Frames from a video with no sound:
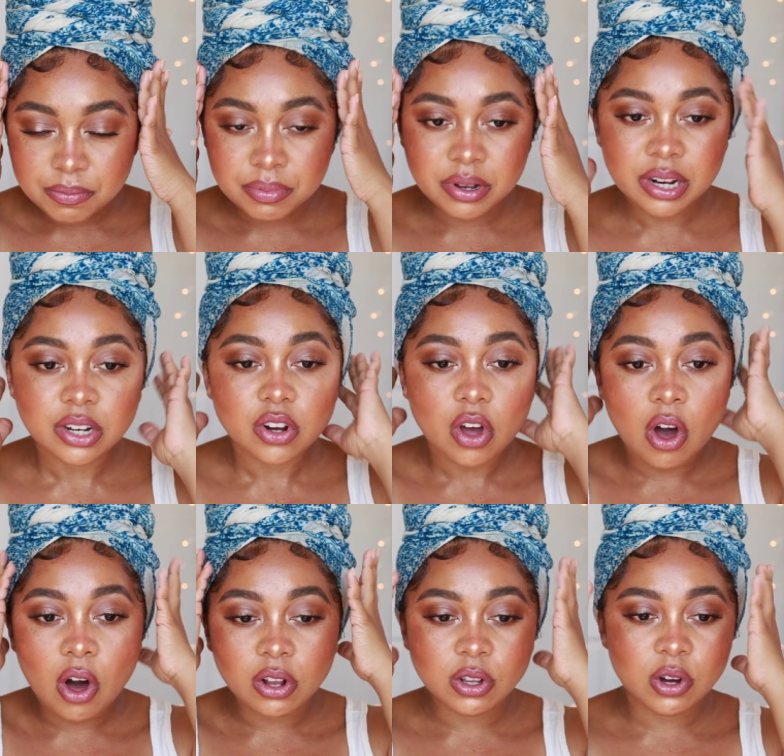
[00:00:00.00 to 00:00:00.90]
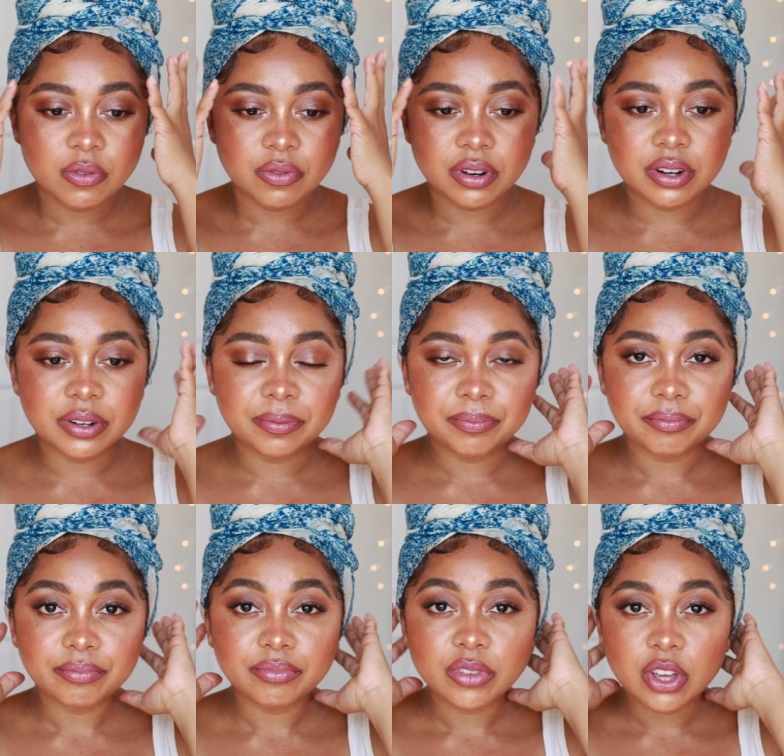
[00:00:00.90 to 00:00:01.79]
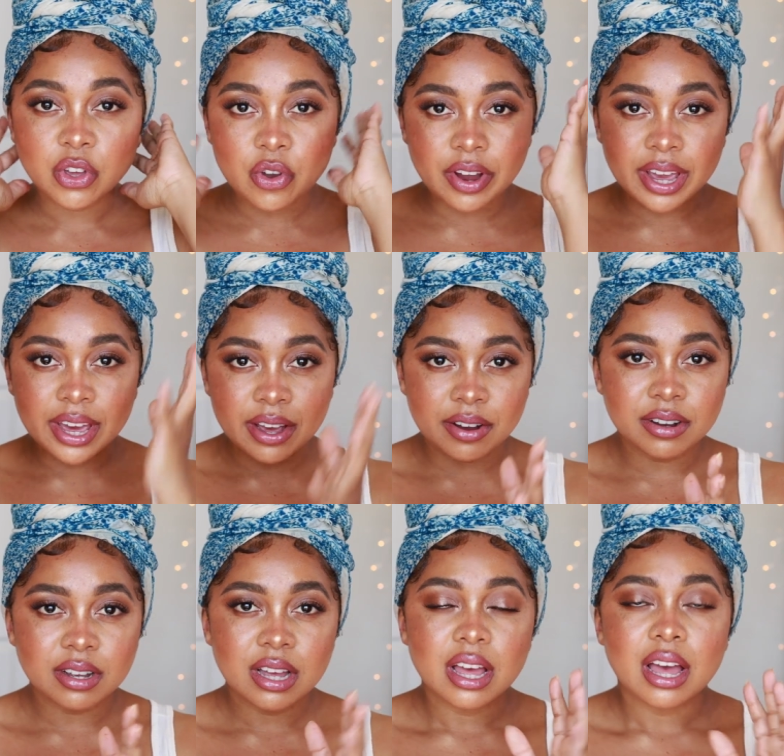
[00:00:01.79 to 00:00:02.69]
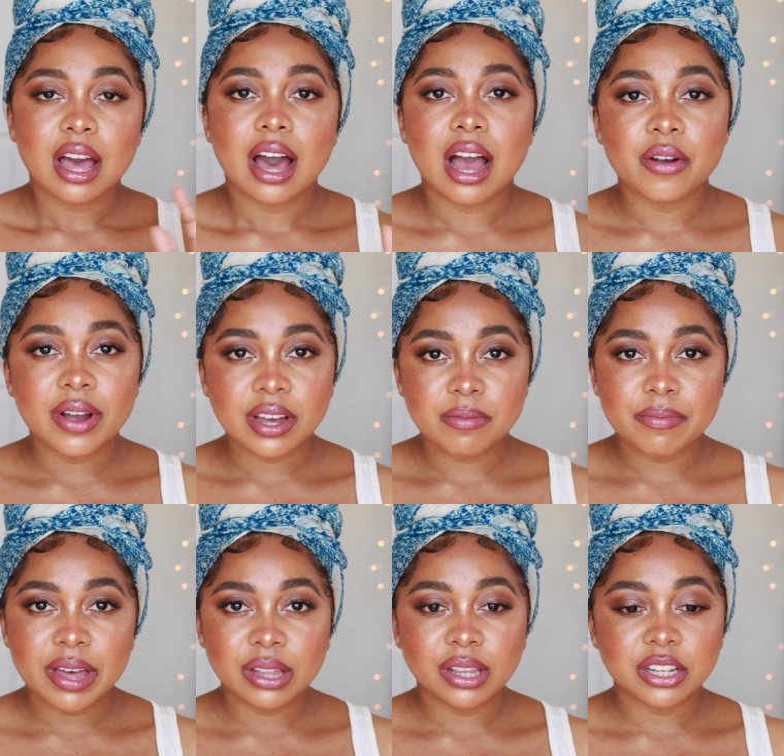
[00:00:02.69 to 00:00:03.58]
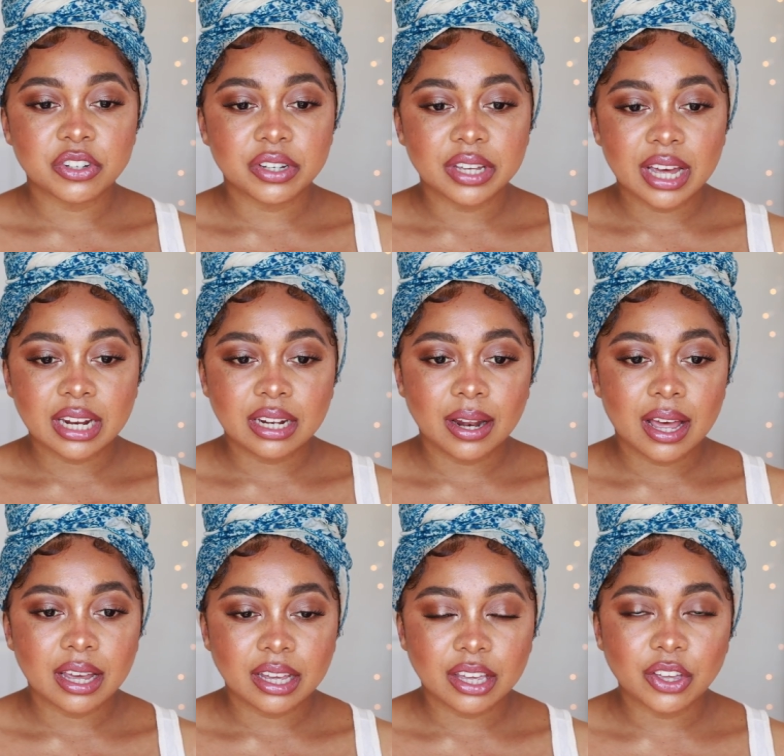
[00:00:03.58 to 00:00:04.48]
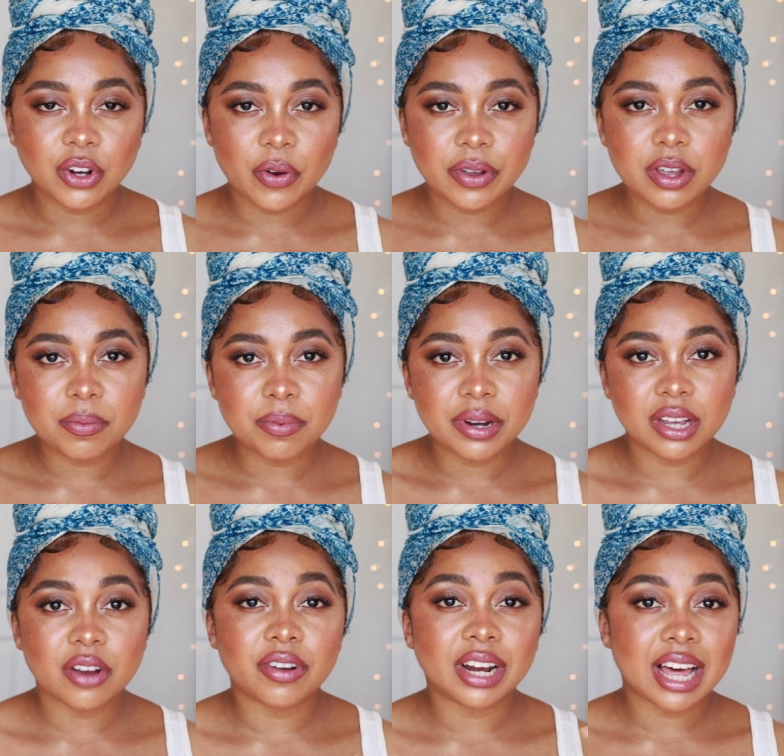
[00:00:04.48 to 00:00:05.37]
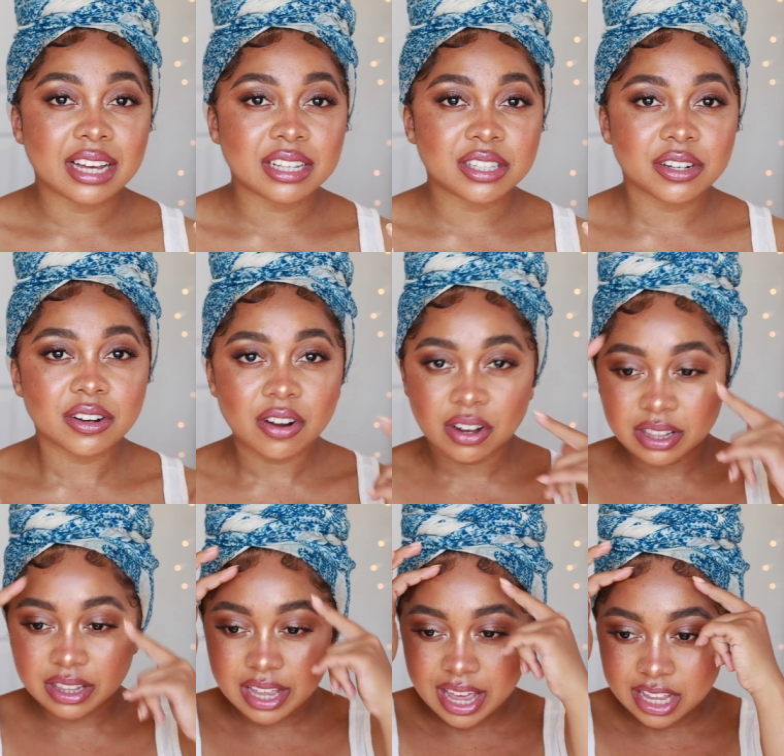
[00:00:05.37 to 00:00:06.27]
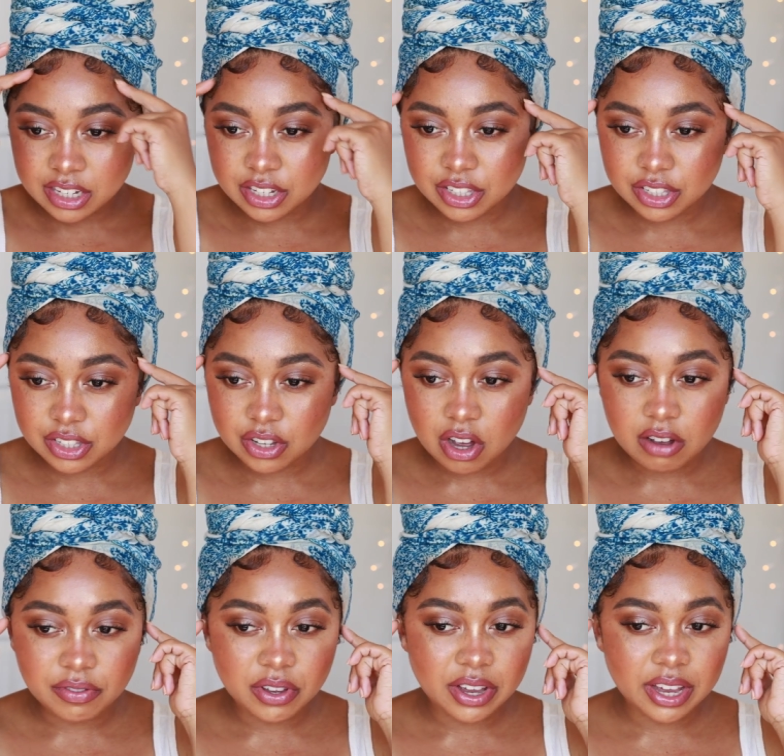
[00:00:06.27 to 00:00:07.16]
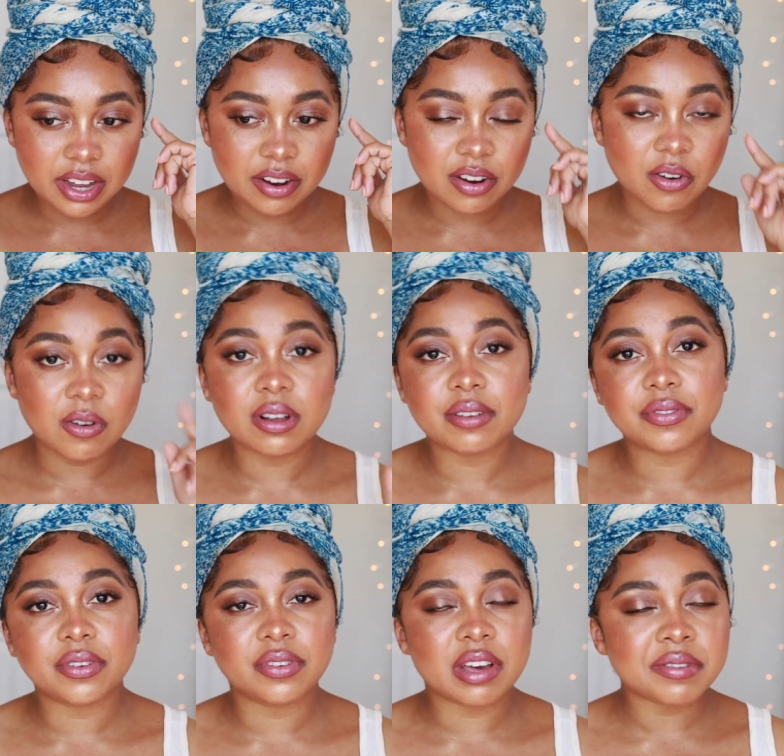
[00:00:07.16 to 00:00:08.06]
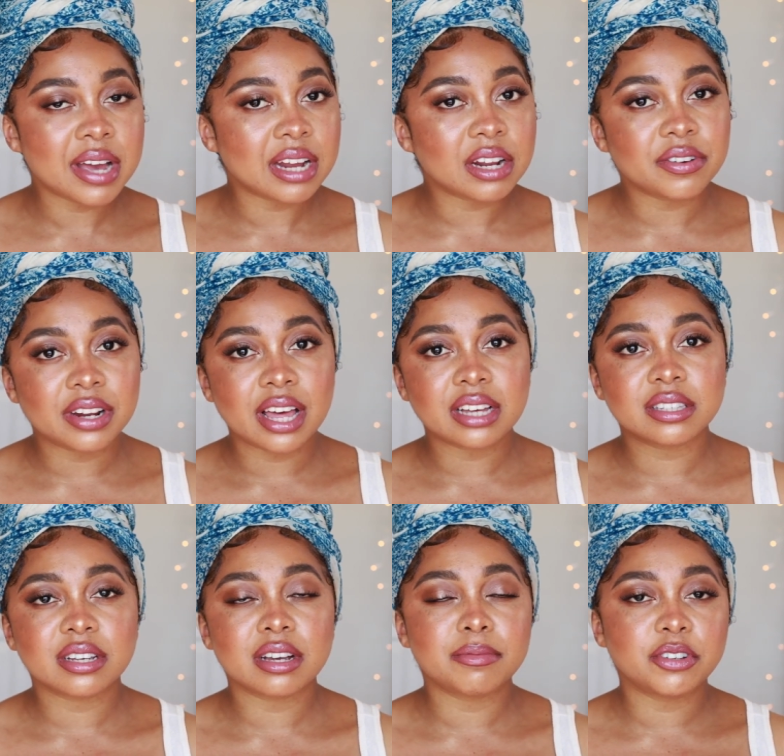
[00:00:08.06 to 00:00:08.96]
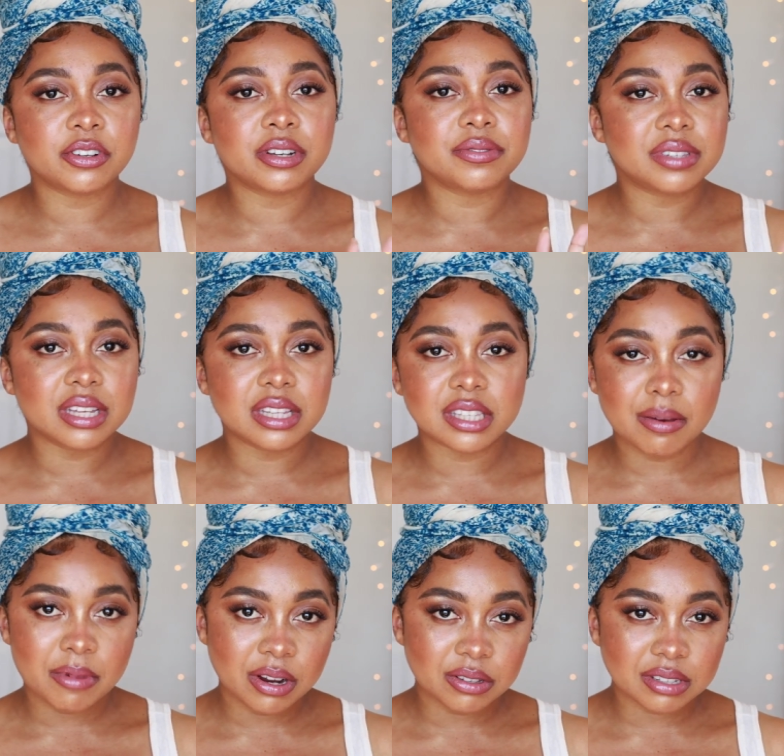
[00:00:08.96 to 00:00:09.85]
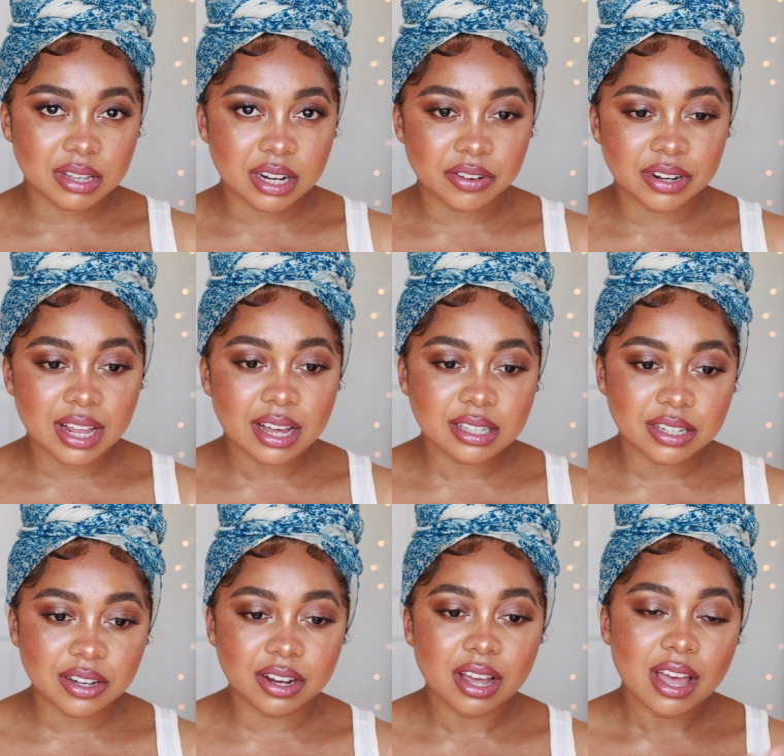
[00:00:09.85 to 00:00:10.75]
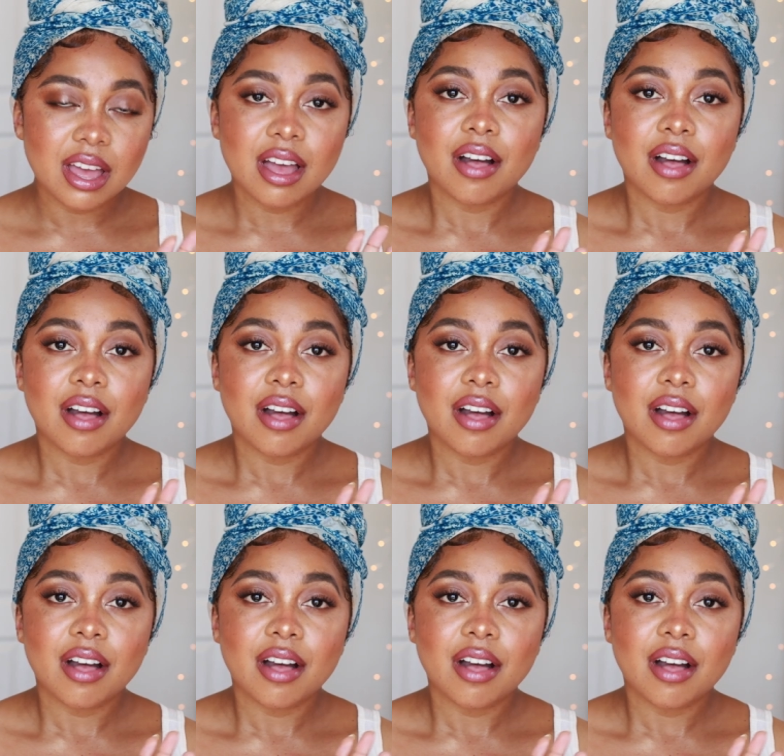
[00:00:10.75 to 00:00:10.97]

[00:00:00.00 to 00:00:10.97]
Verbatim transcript: you put it all over your hair I recommend that you get like you know when you're putting a relaxer on the edges of your hair or if you've never had a relaxer I'm sure you've seen someone else get a relaxer